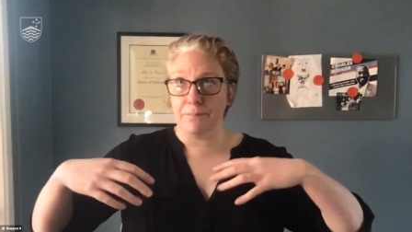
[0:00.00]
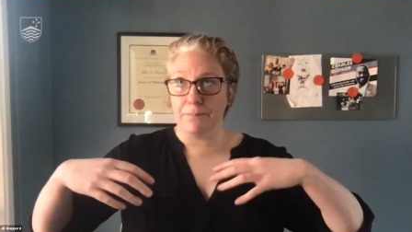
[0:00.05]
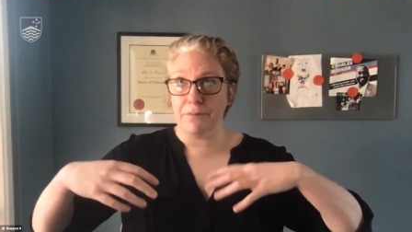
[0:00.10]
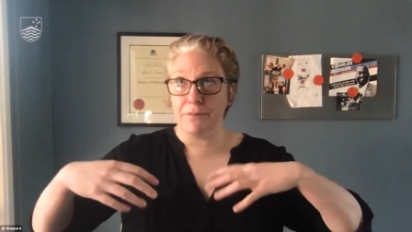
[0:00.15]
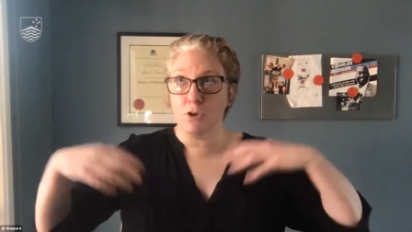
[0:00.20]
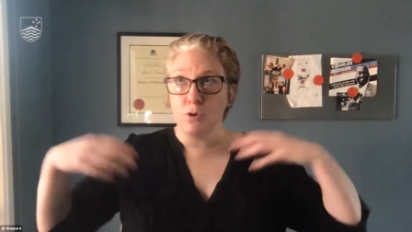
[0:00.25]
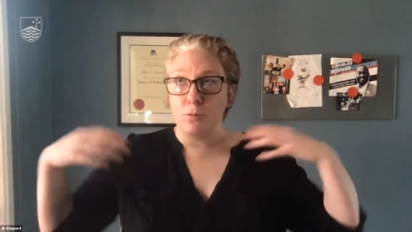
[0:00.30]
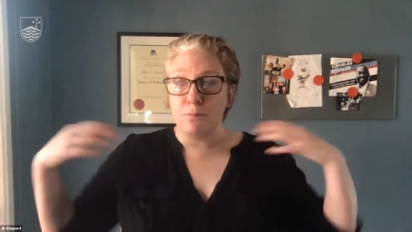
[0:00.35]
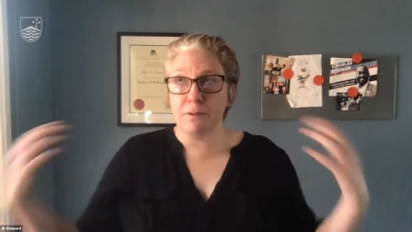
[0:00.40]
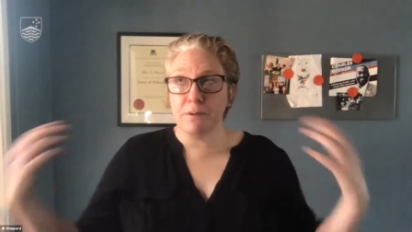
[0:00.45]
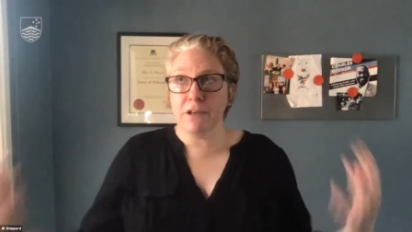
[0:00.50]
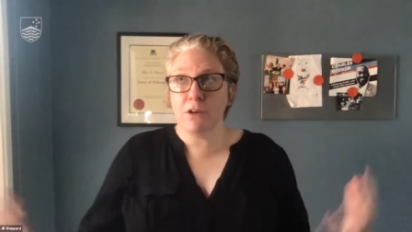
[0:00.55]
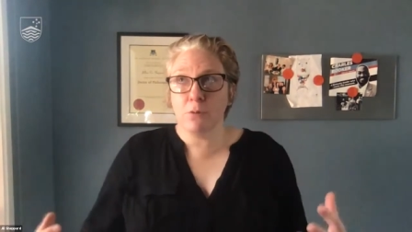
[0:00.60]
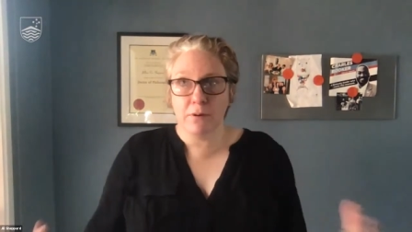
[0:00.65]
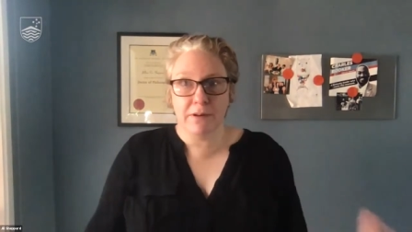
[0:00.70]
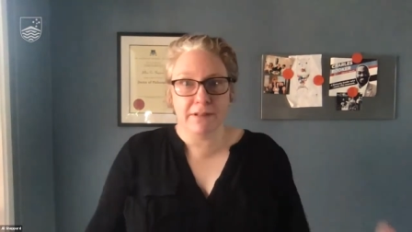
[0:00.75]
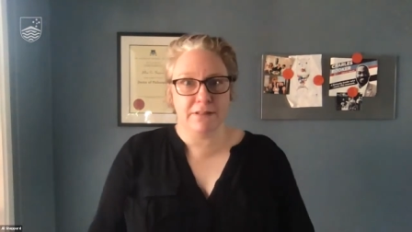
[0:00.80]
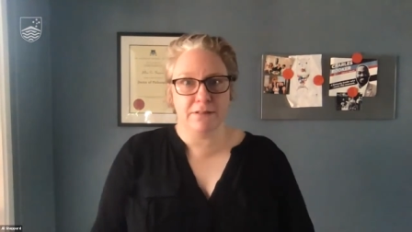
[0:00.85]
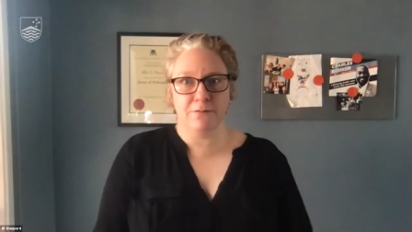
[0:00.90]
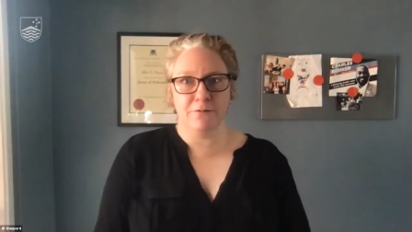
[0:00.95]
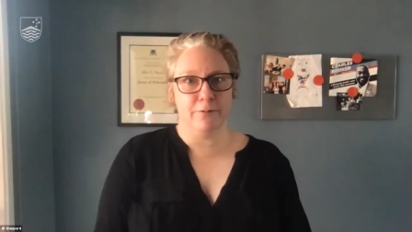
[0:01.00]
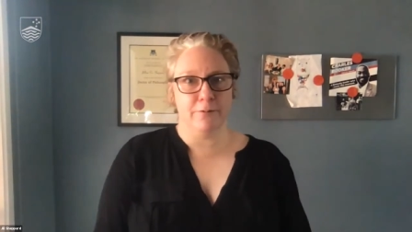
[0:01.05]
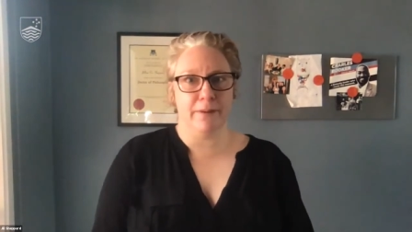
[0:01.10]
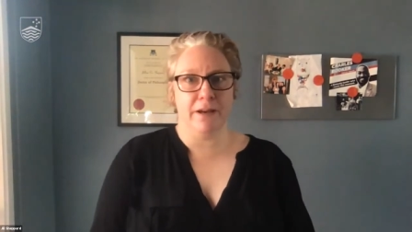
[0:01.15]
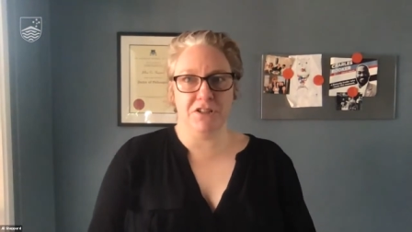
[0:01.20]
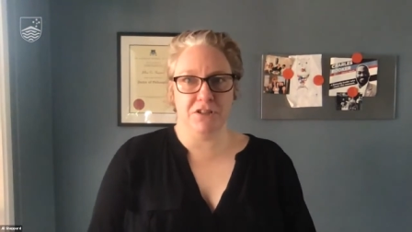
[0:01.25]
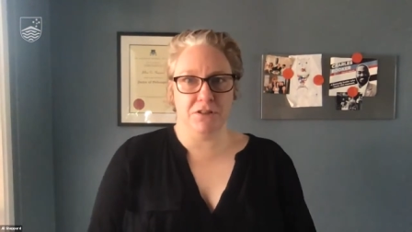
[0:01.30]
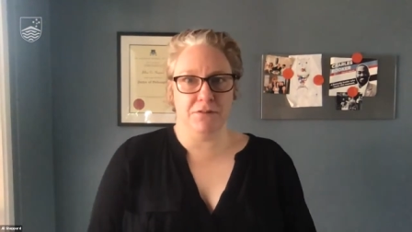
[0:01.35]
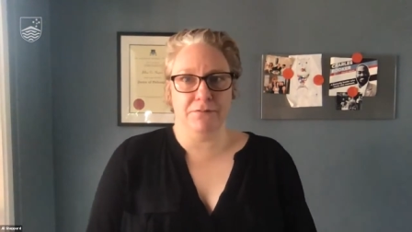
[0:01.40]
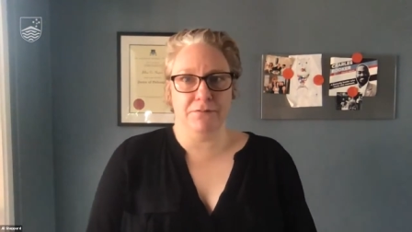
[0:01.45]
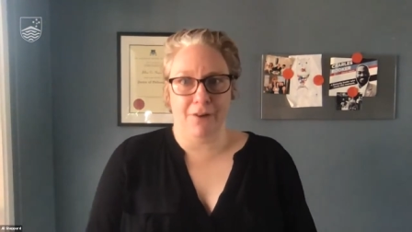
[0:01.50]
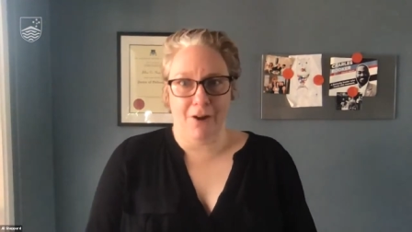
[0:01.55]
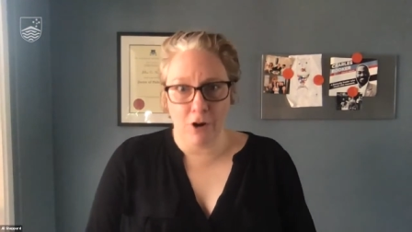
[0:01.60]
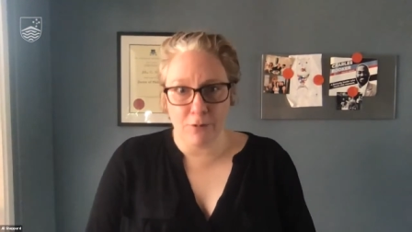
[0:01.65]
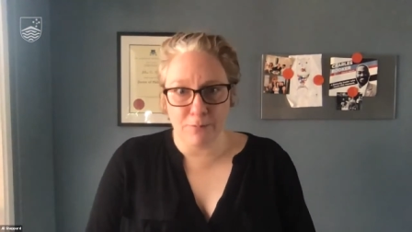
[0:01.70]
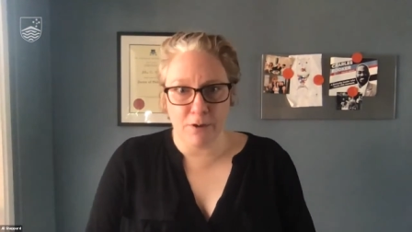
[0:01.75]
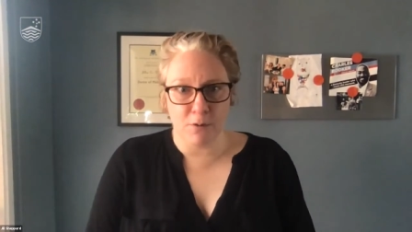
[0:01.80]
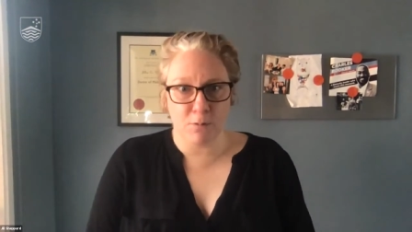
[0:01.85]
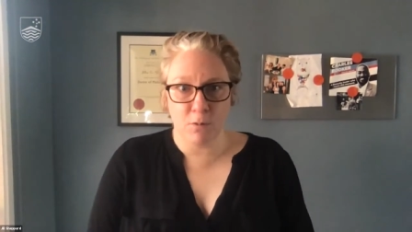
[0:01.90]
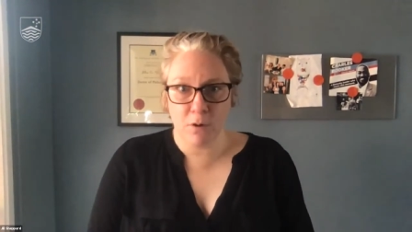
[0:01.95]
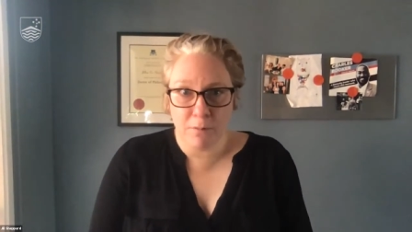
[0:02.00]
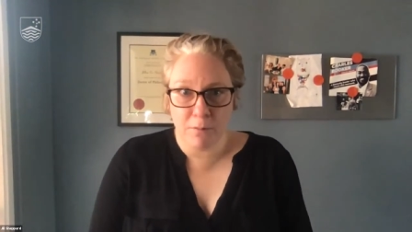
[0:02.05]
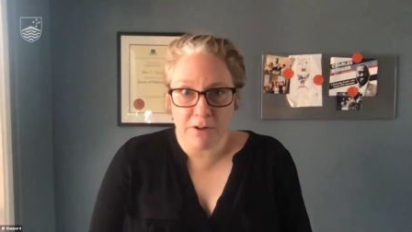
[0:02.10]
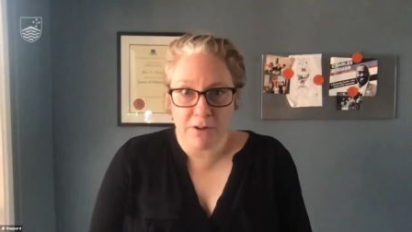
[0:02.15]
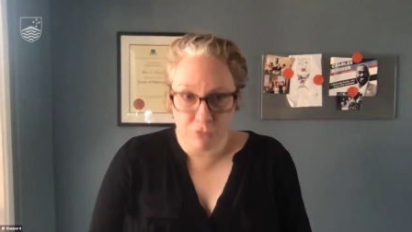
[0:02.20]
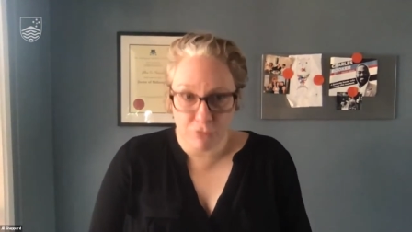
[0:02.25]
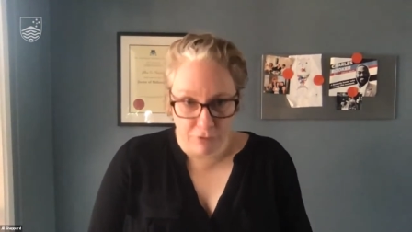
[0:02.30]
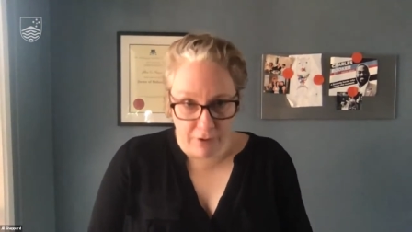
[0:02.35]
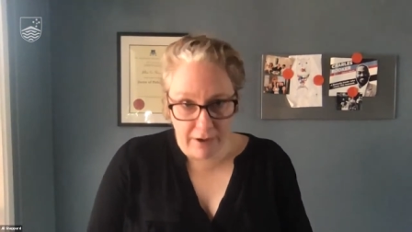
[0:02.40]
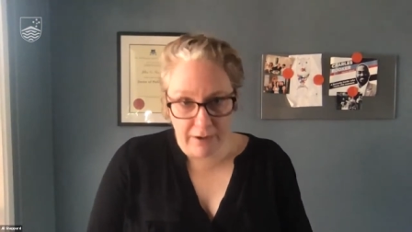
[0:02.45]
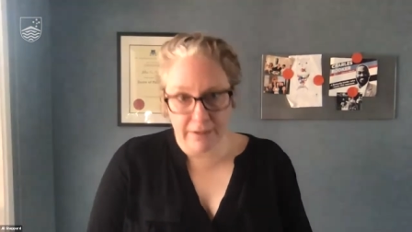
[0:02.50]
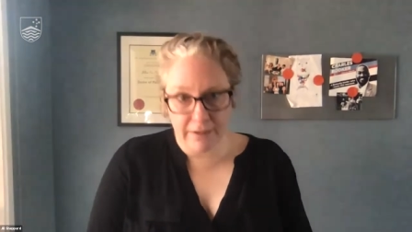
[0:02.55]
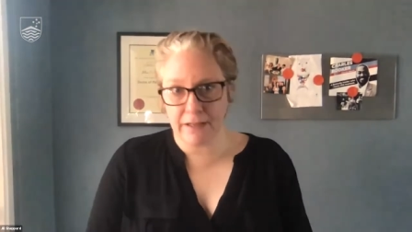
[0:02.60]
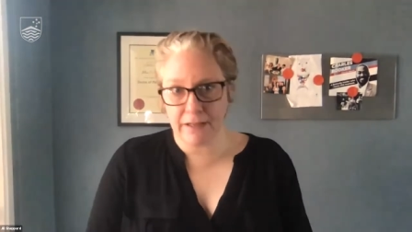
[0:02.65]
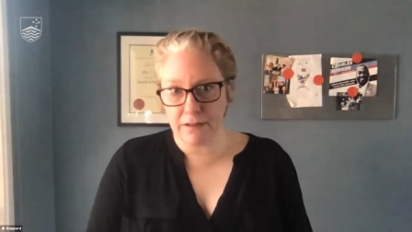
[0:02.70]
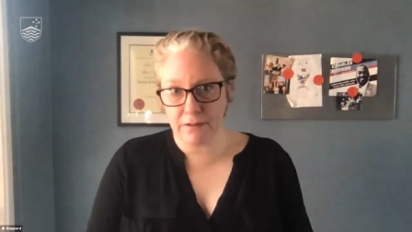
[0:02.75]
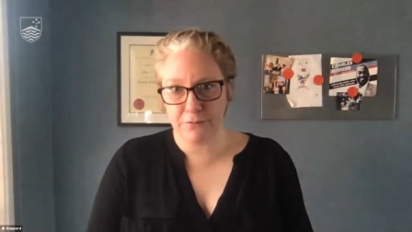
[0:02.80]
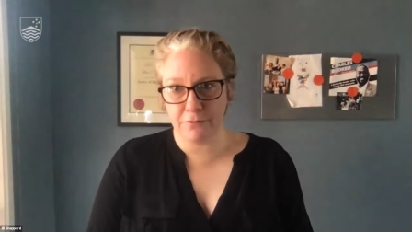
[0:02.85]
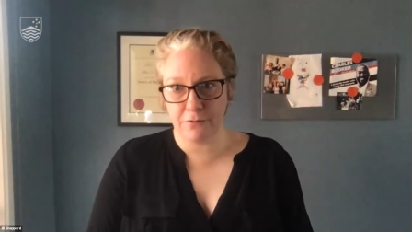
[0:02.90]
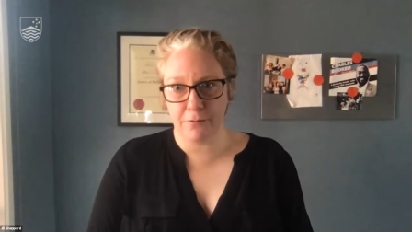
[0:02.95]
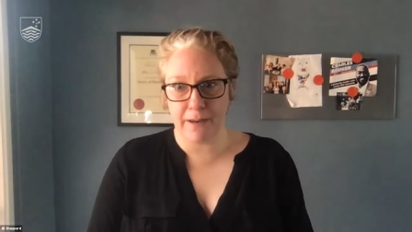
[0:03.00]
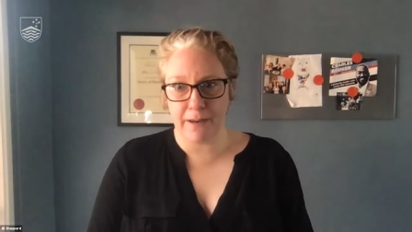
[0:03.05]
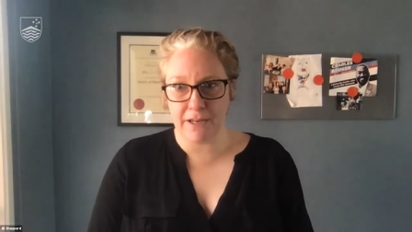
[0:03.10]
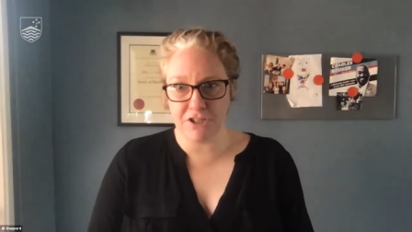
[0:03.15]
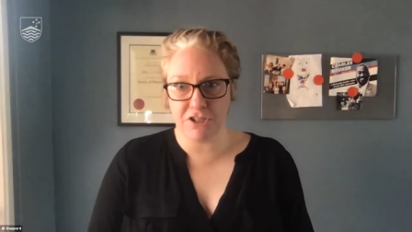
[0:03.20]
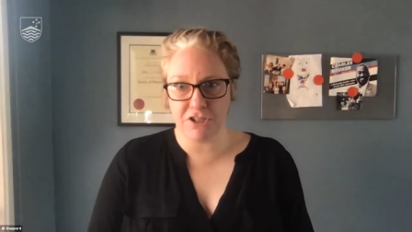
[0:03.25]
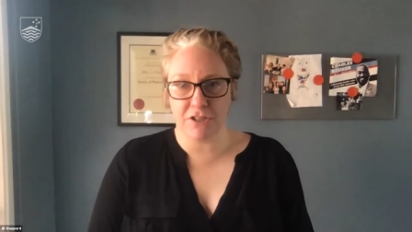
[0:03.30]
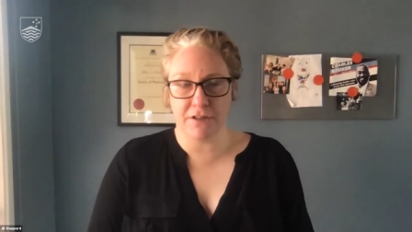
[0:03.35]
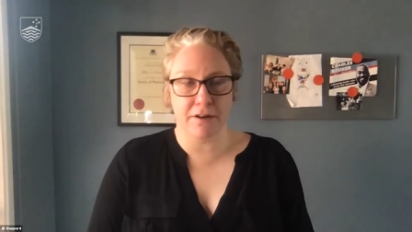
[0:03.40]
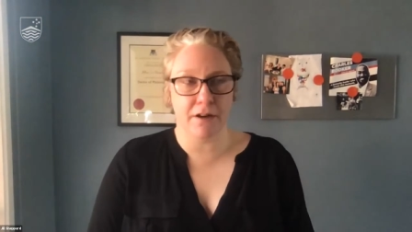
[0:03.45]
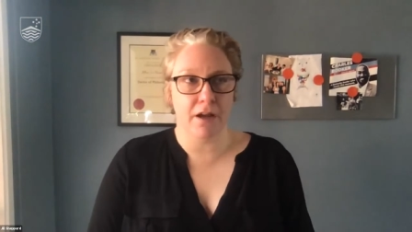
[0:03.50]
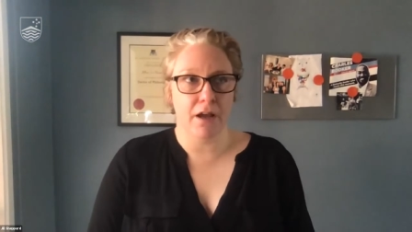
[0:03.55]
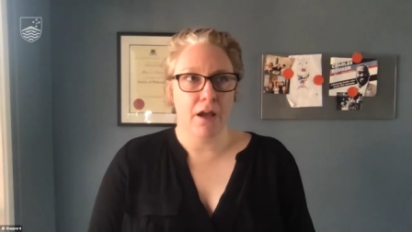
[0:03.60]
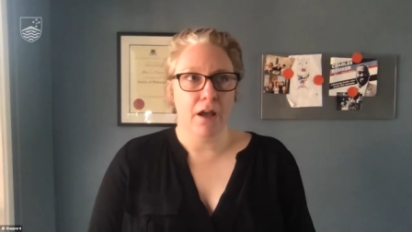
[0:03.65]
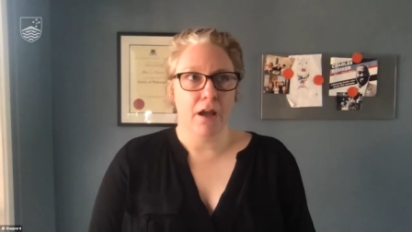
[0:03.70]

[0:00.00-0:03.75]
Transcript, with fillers: ubiquitous information environment where we're drowning in information,